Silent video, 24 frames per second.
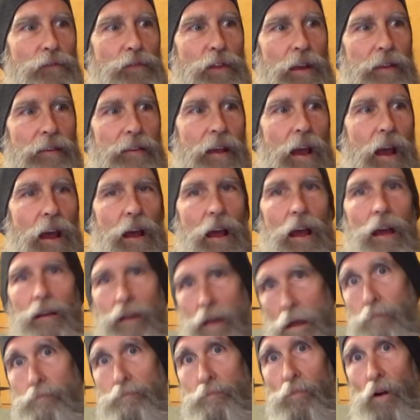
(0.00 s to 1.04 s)
this,
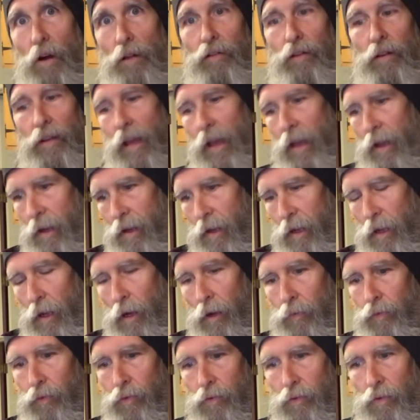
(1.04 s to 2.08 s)
and once again,
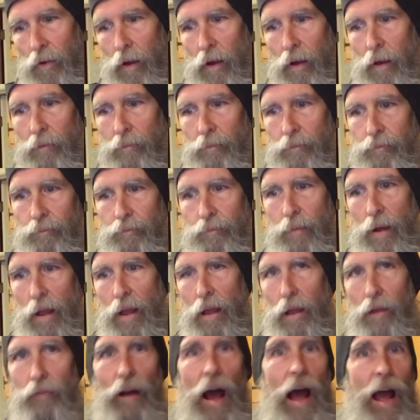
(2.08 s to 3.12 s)

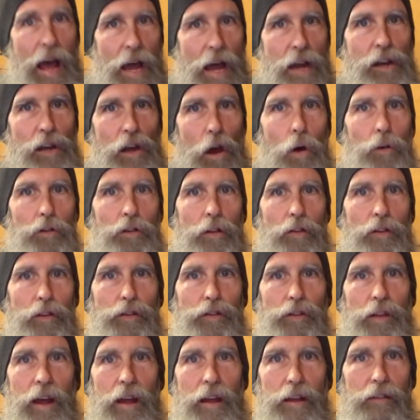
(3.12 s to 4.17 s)
if I hadn't gone to the
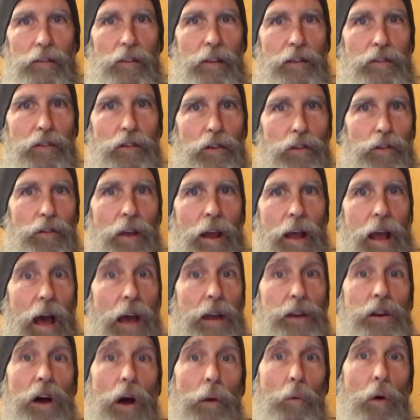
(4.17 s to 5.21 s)
States, let's just say I
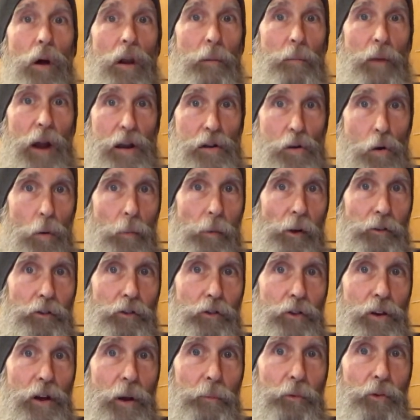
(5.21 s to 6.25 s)
had done one of my normal
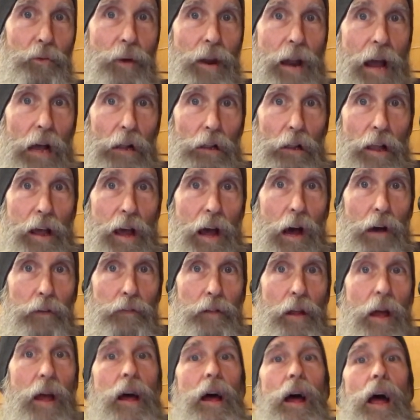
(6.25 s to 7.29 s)
trips when I
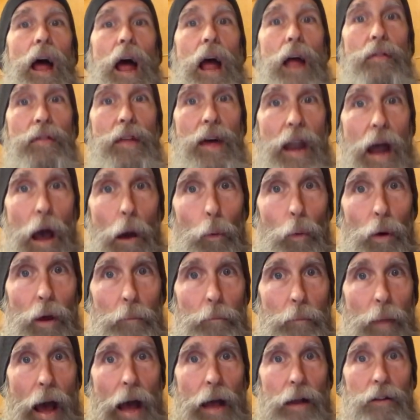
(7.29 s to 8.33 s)
left, and then I
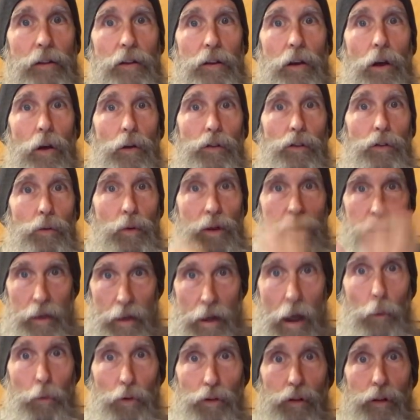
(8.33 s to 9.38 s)
went back to Costa Rica
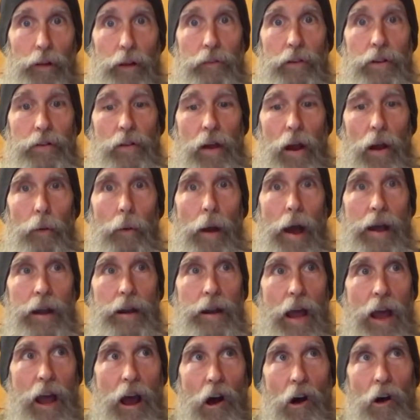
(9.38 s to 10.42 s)
and I was living there
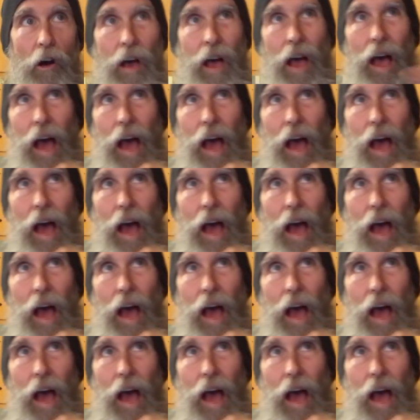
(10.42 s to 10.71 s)
right now,